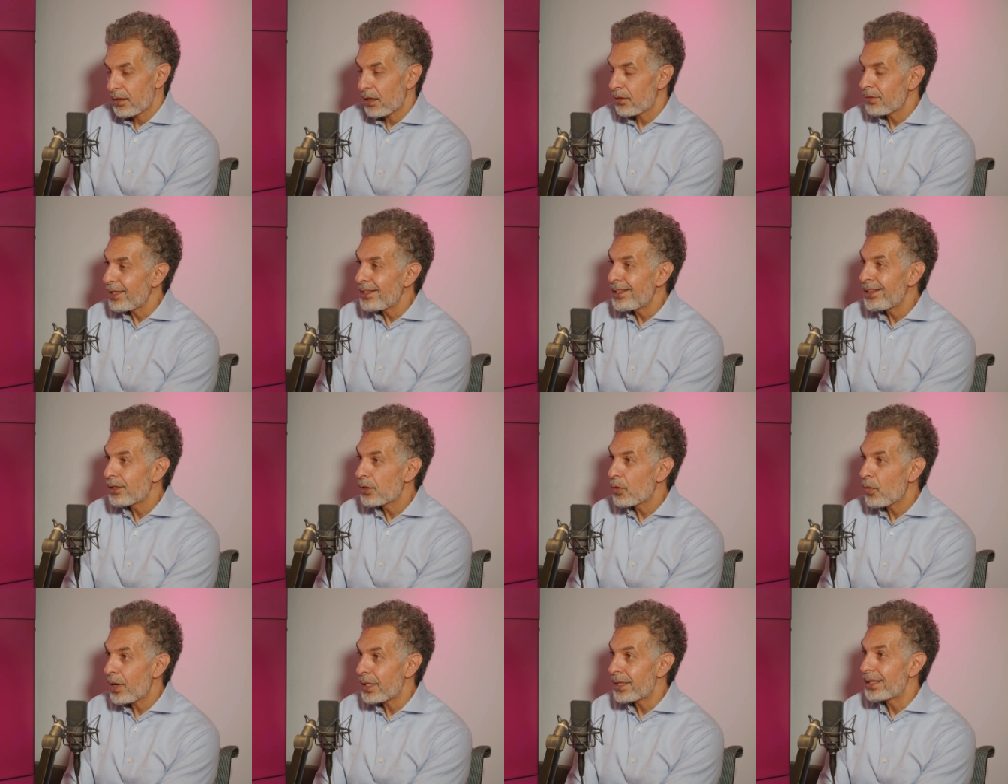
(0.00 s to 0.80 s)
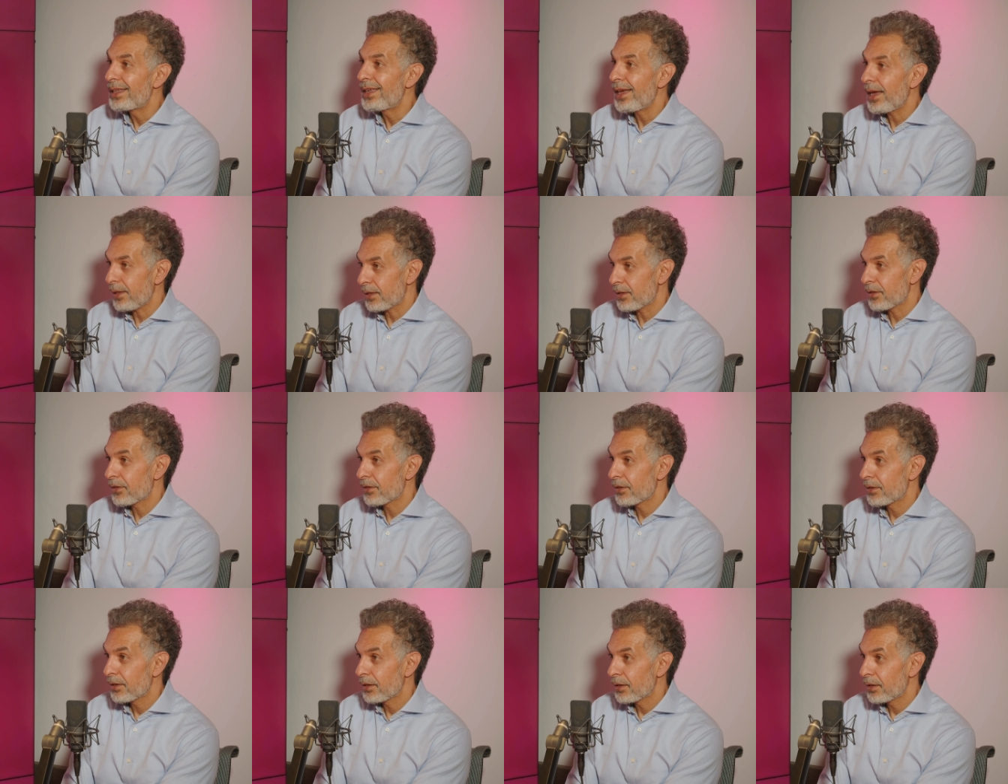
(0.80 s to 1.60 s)
that they didn't quite
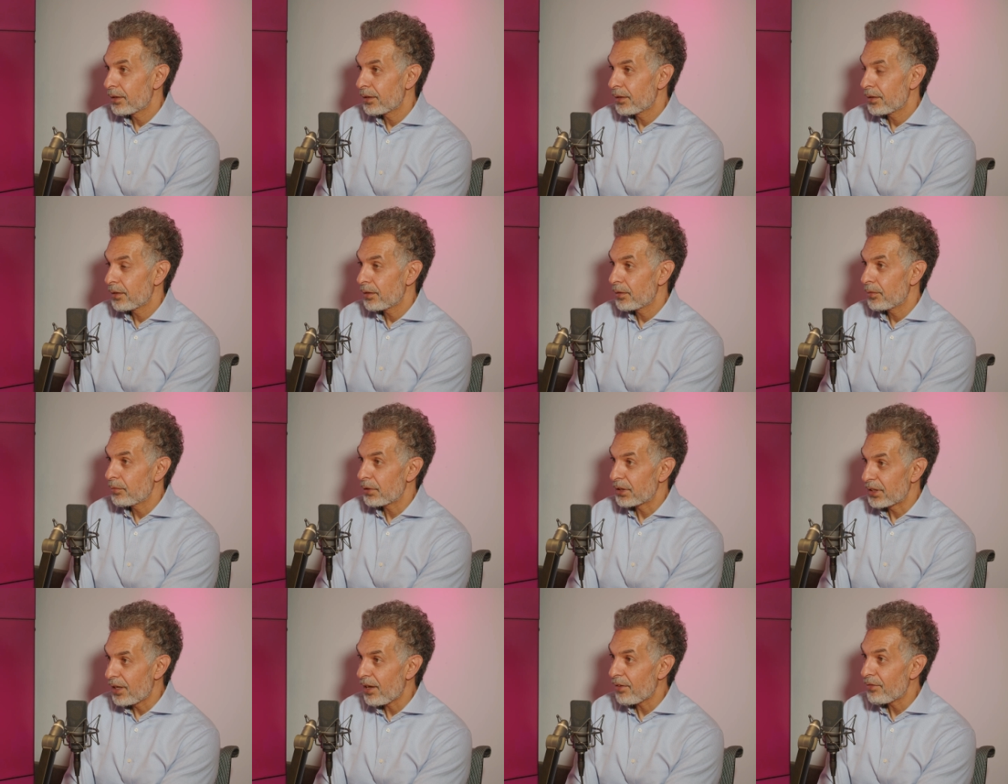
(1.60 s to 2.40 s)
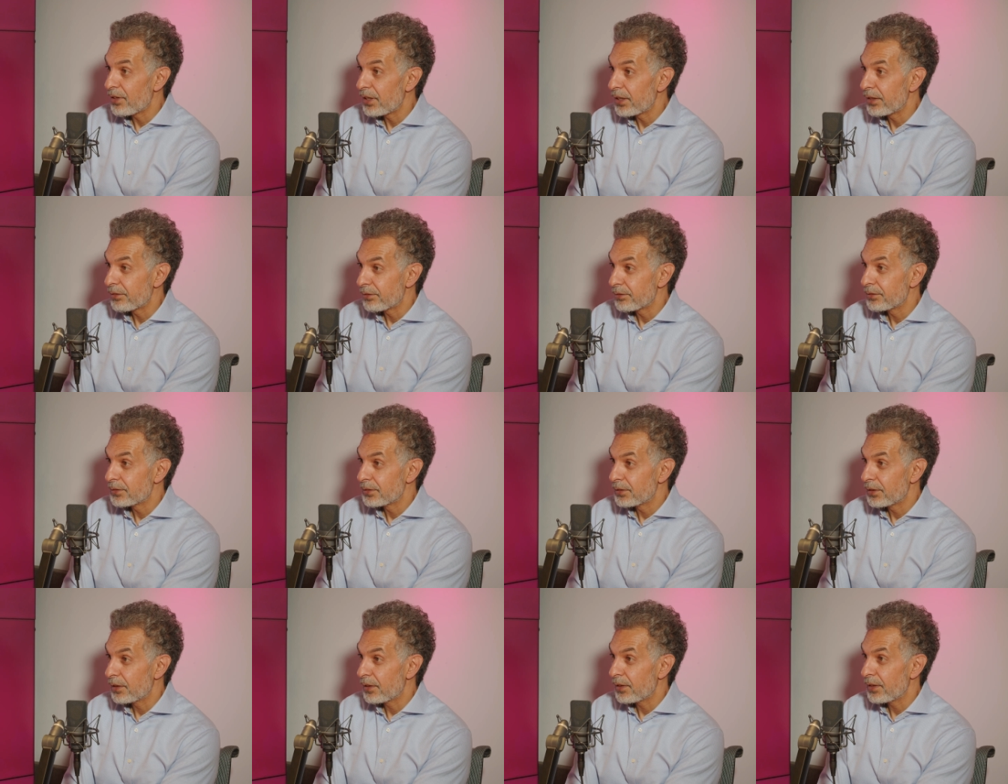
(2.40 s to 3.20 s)
get what governing
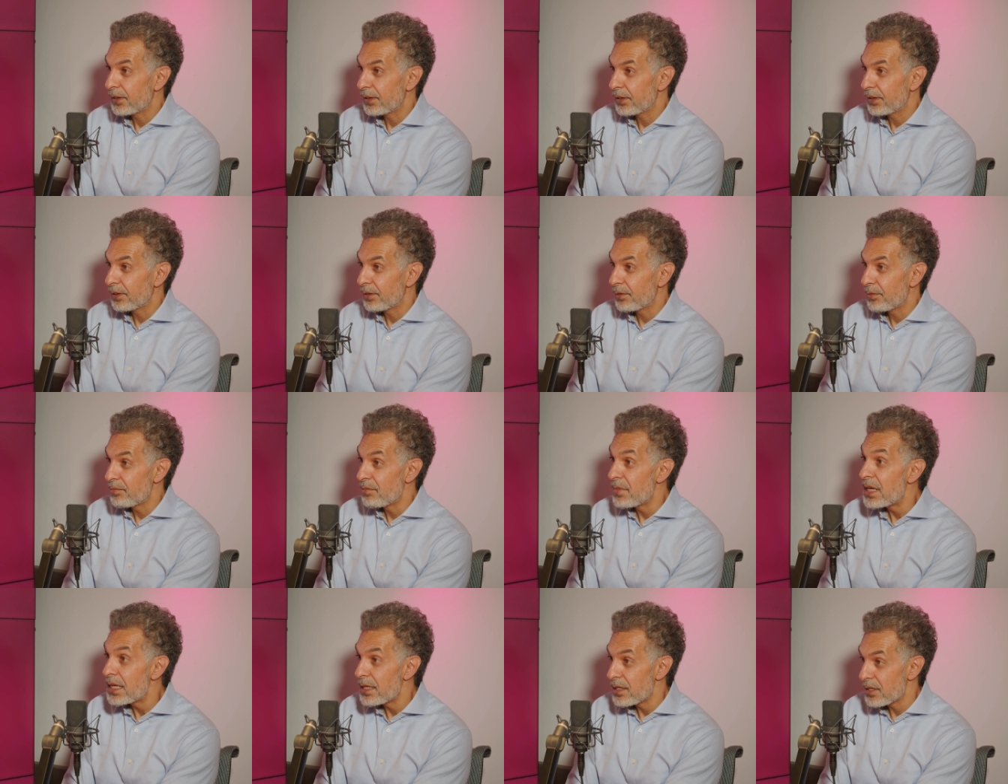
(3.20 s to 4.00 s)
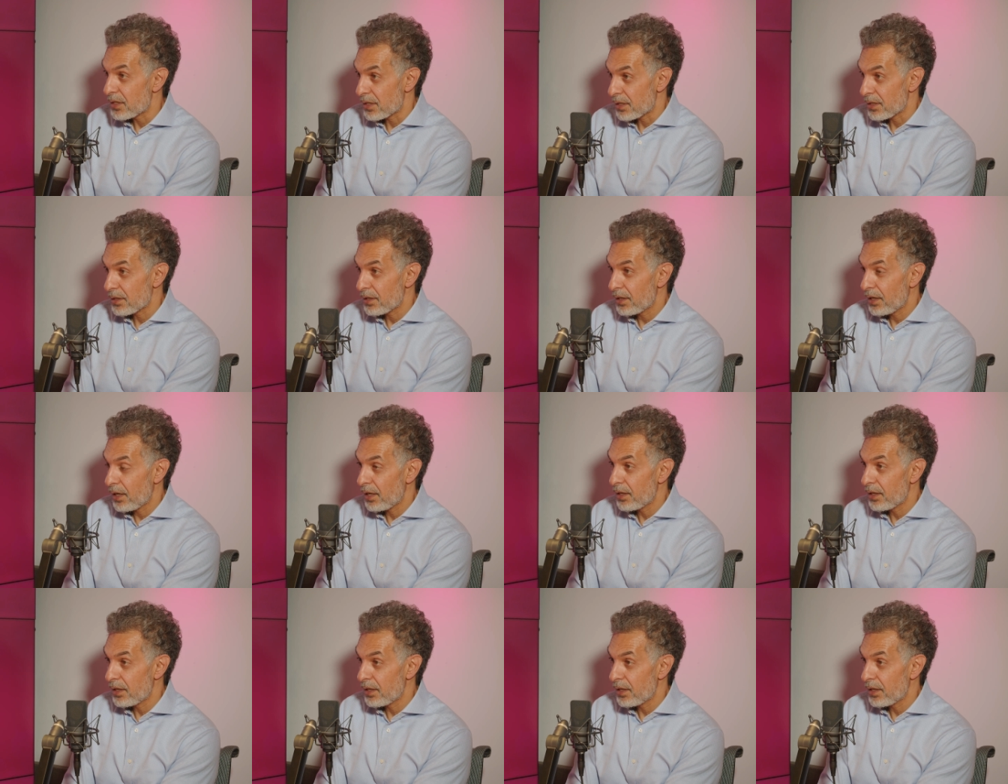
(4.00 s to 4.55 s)
means.